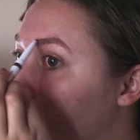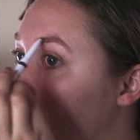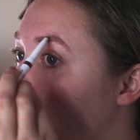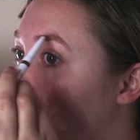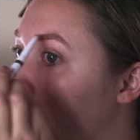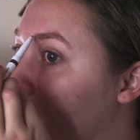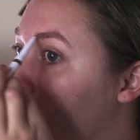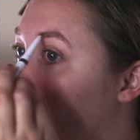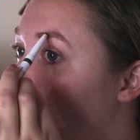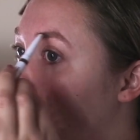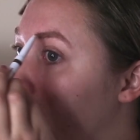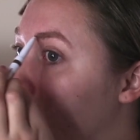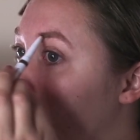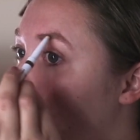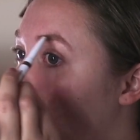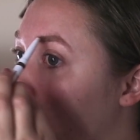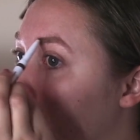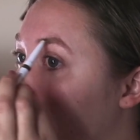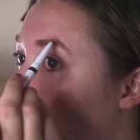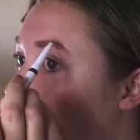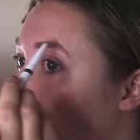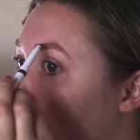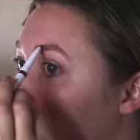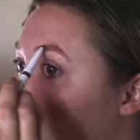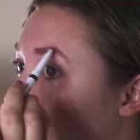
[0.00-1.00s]
Um,
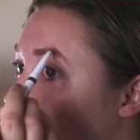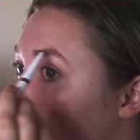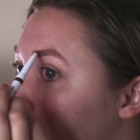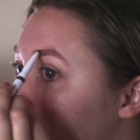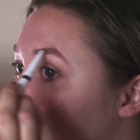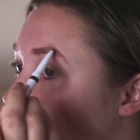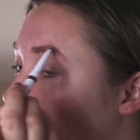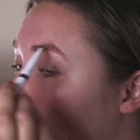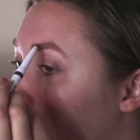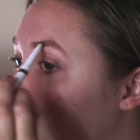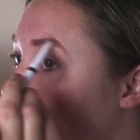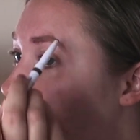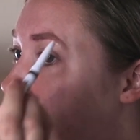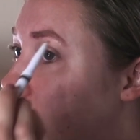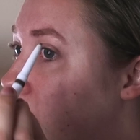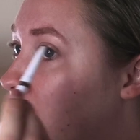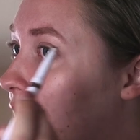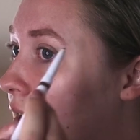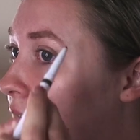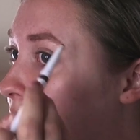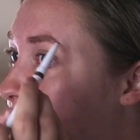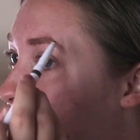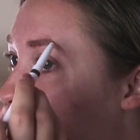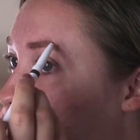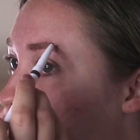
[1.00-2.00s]
I time
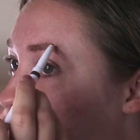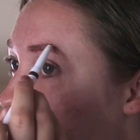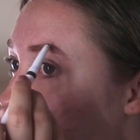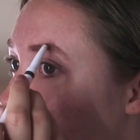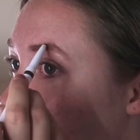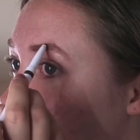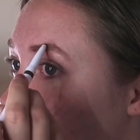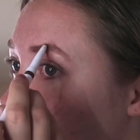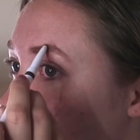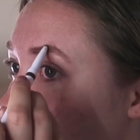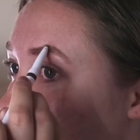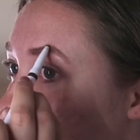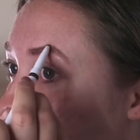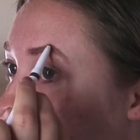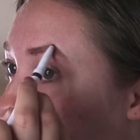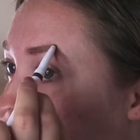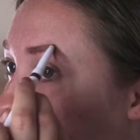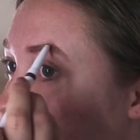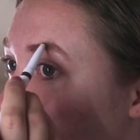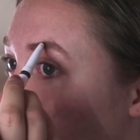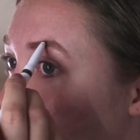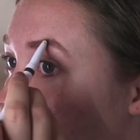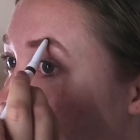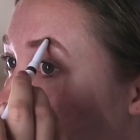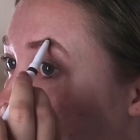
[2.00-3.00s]
block my days
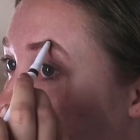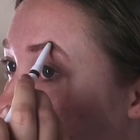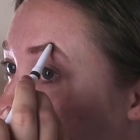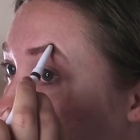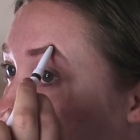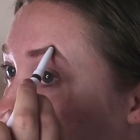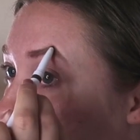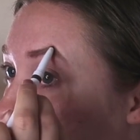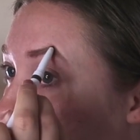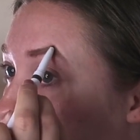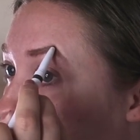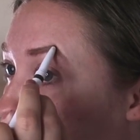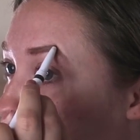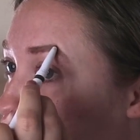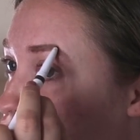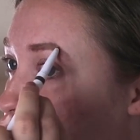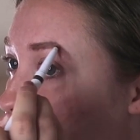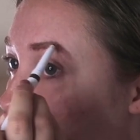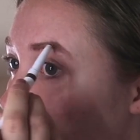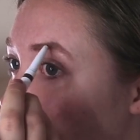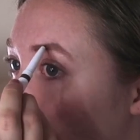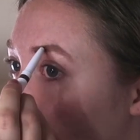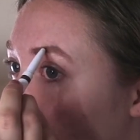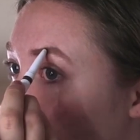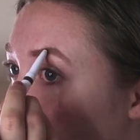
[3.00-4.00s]
and it keeps
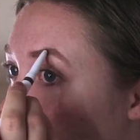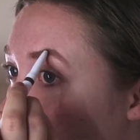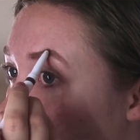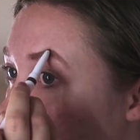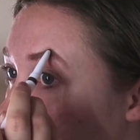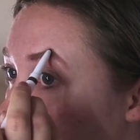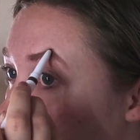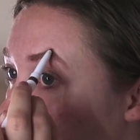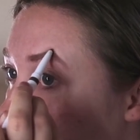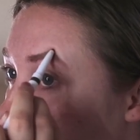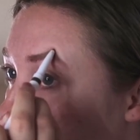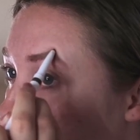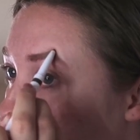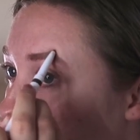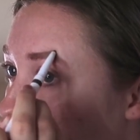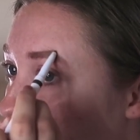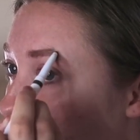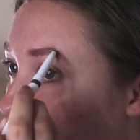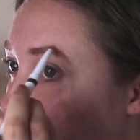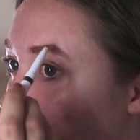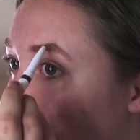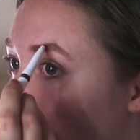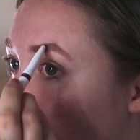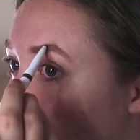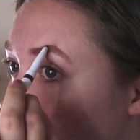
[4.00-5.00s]
me accountable
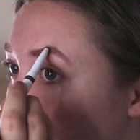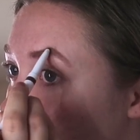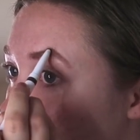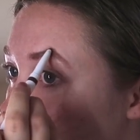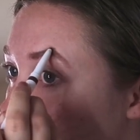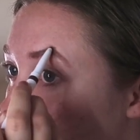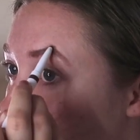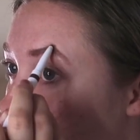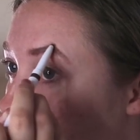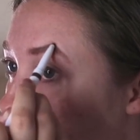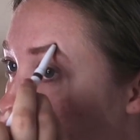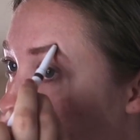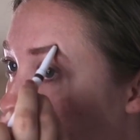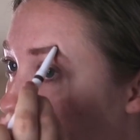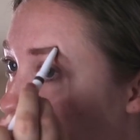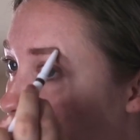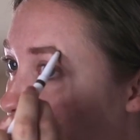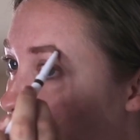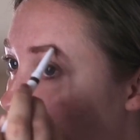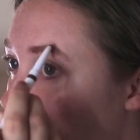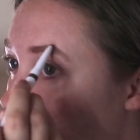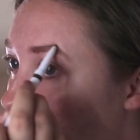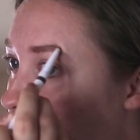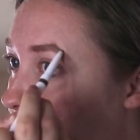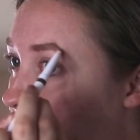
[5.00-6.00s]
because
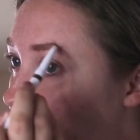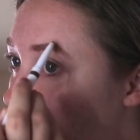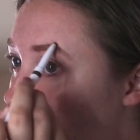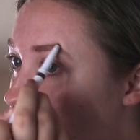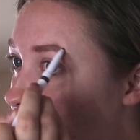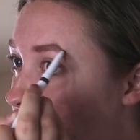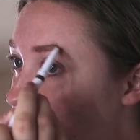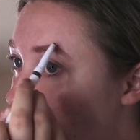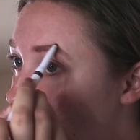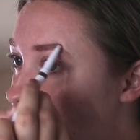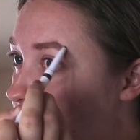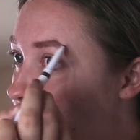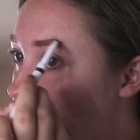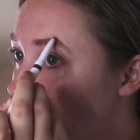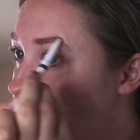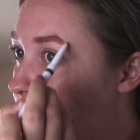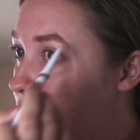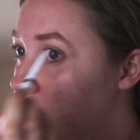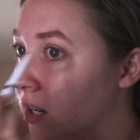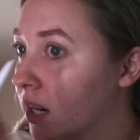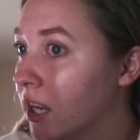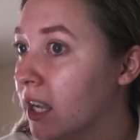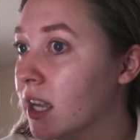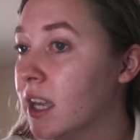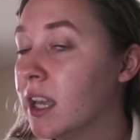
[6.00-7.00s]
my toxic
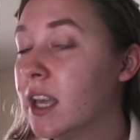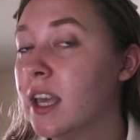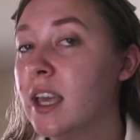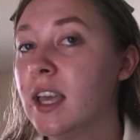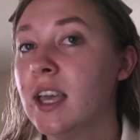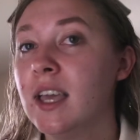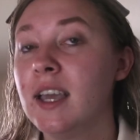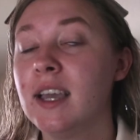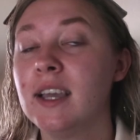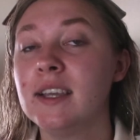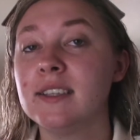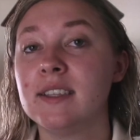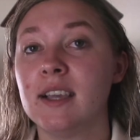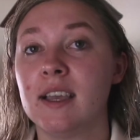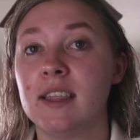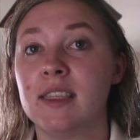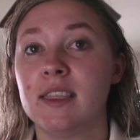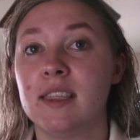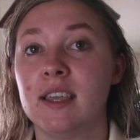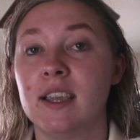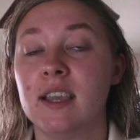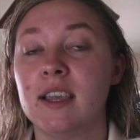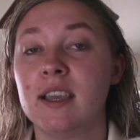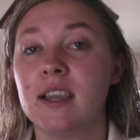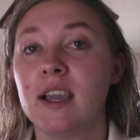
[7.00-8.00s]
trait is I
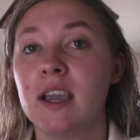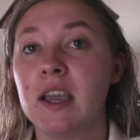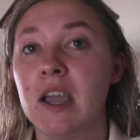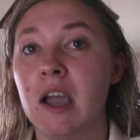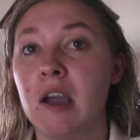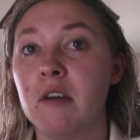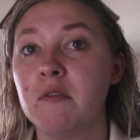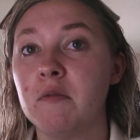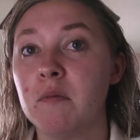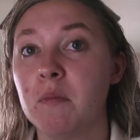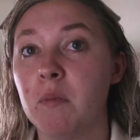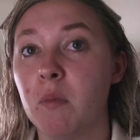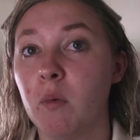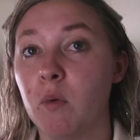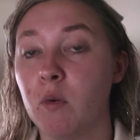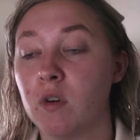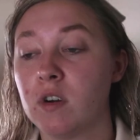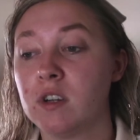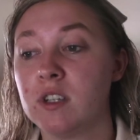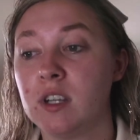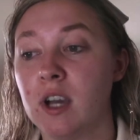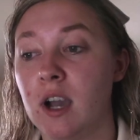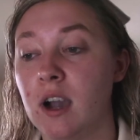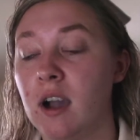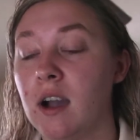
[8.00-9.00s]
think I have
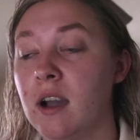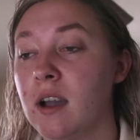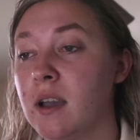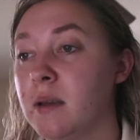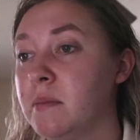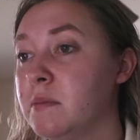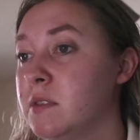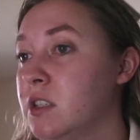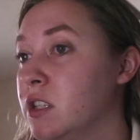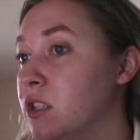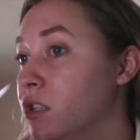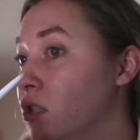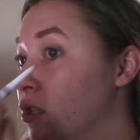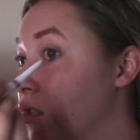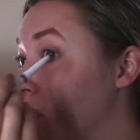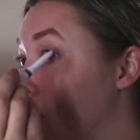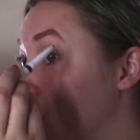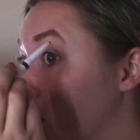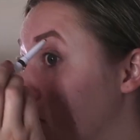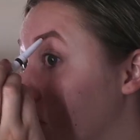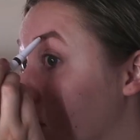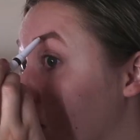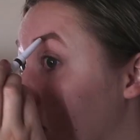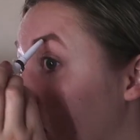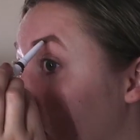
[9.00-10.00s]
more time to
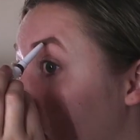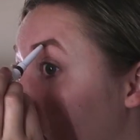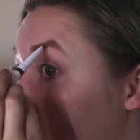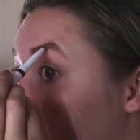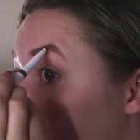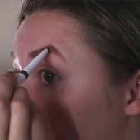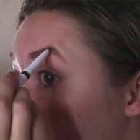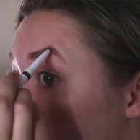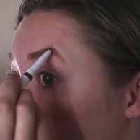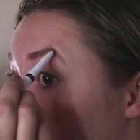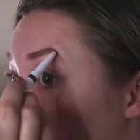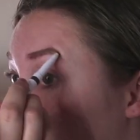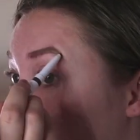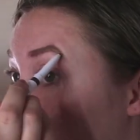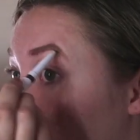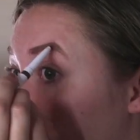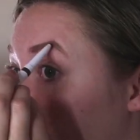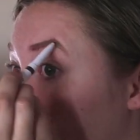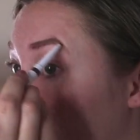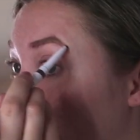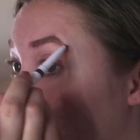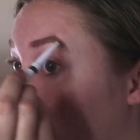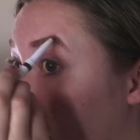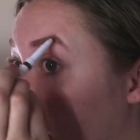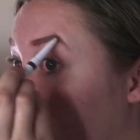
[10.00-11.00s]
do
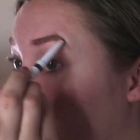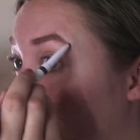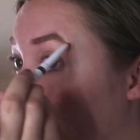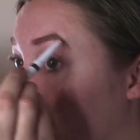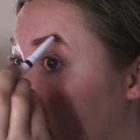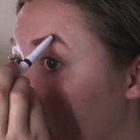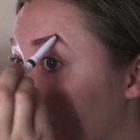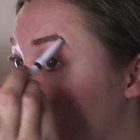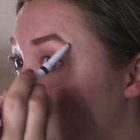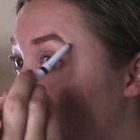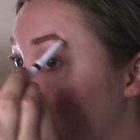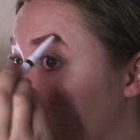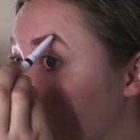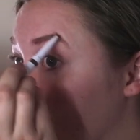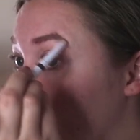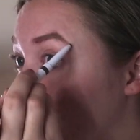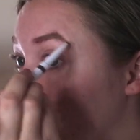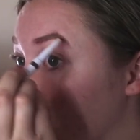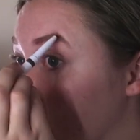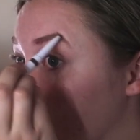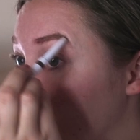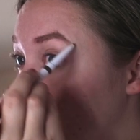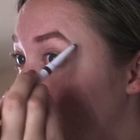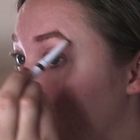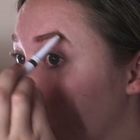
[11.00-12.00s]
something than I actually
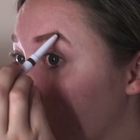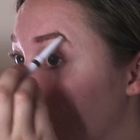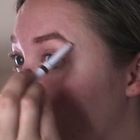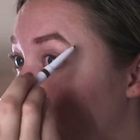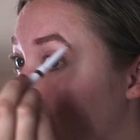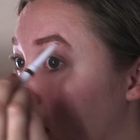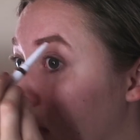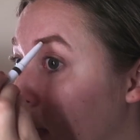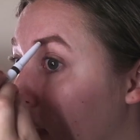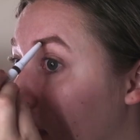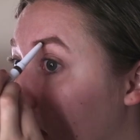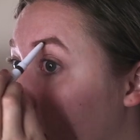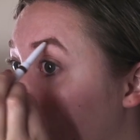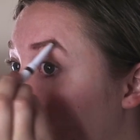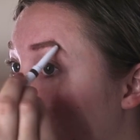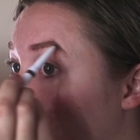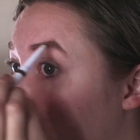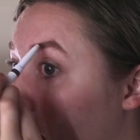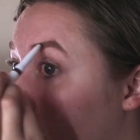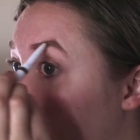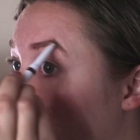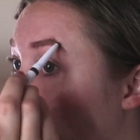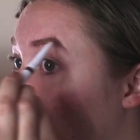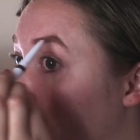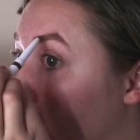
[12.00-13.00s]
do.
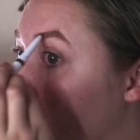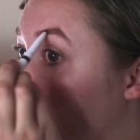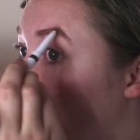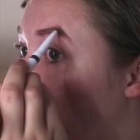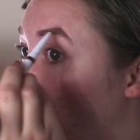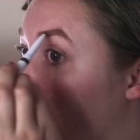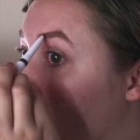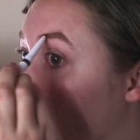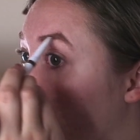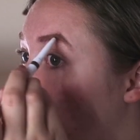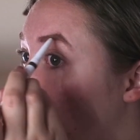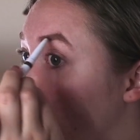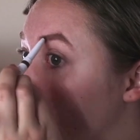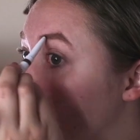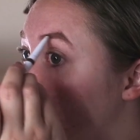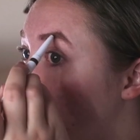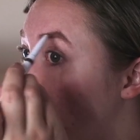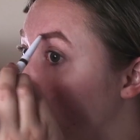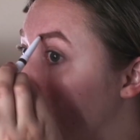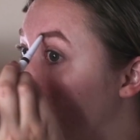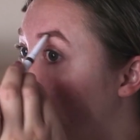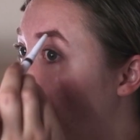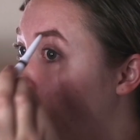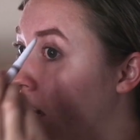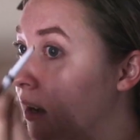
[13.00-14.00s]
And my
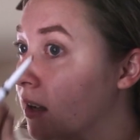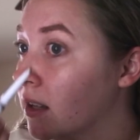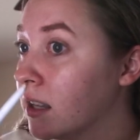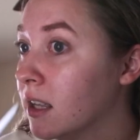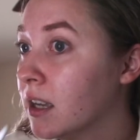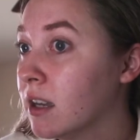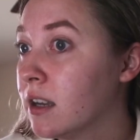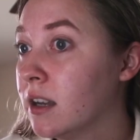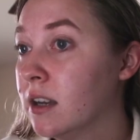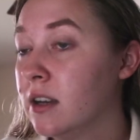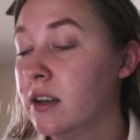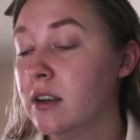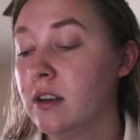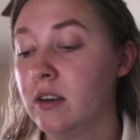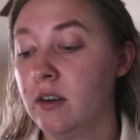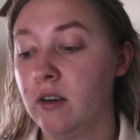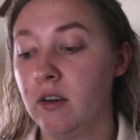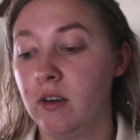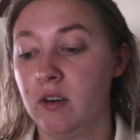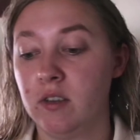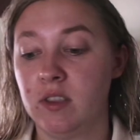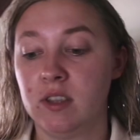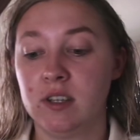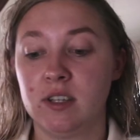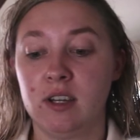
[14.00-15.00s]
husband Alec
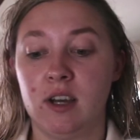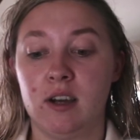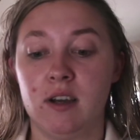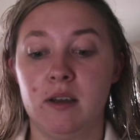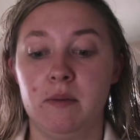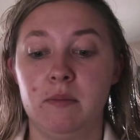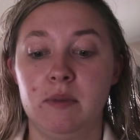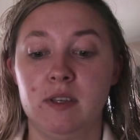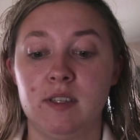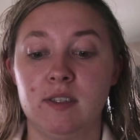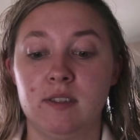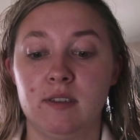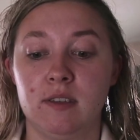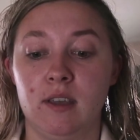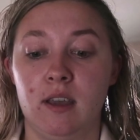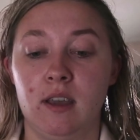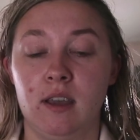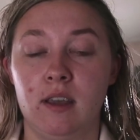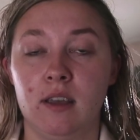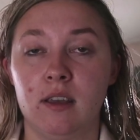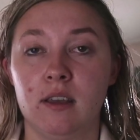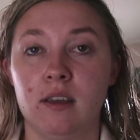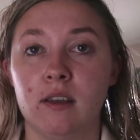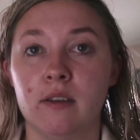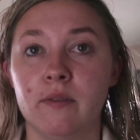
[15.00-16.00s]
all the time is
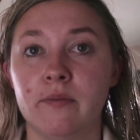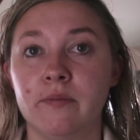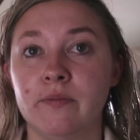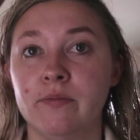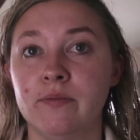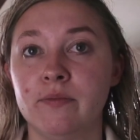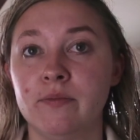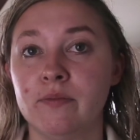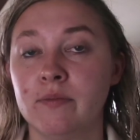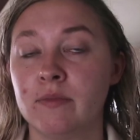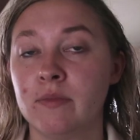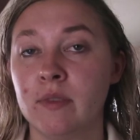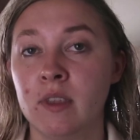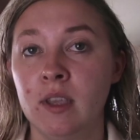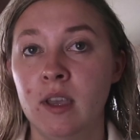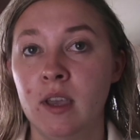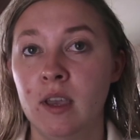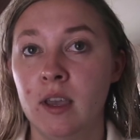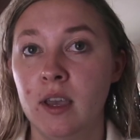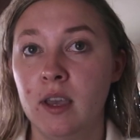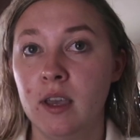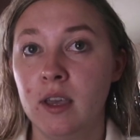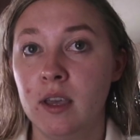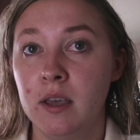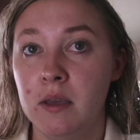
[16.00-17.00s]
like,
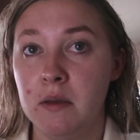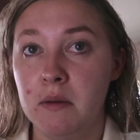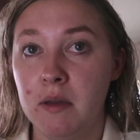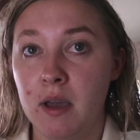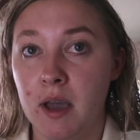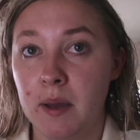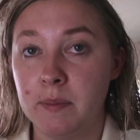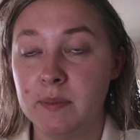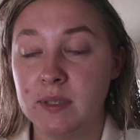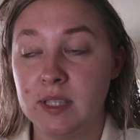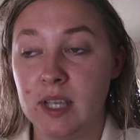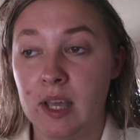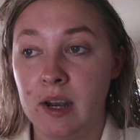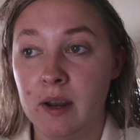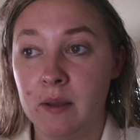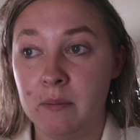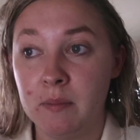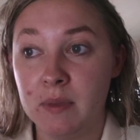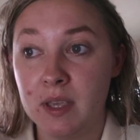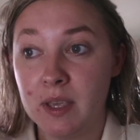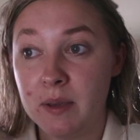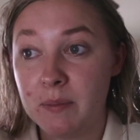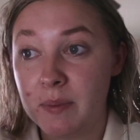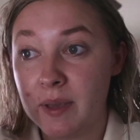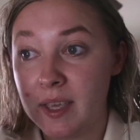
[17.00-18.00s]
upset at me